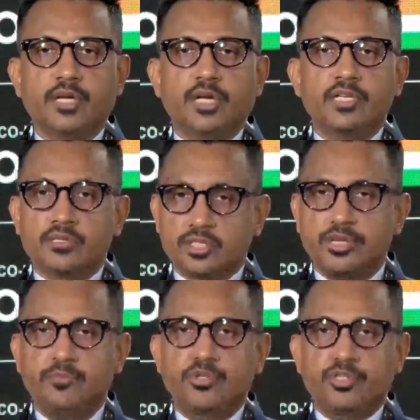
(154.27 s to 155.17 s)
seem
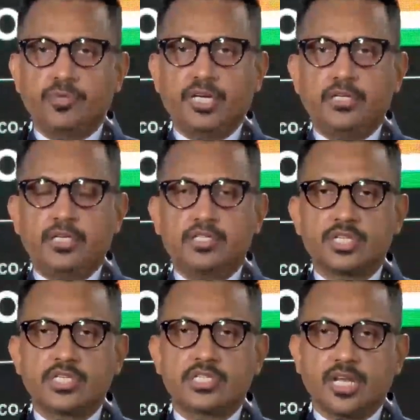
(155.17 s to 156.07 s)
to remain
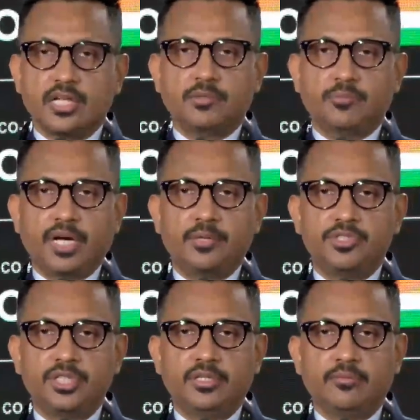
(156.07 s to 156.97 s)
just another pipe
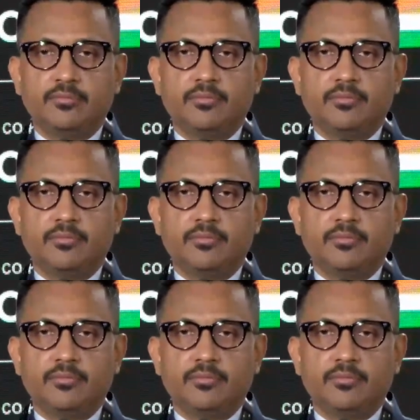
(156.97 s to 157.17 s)
dream.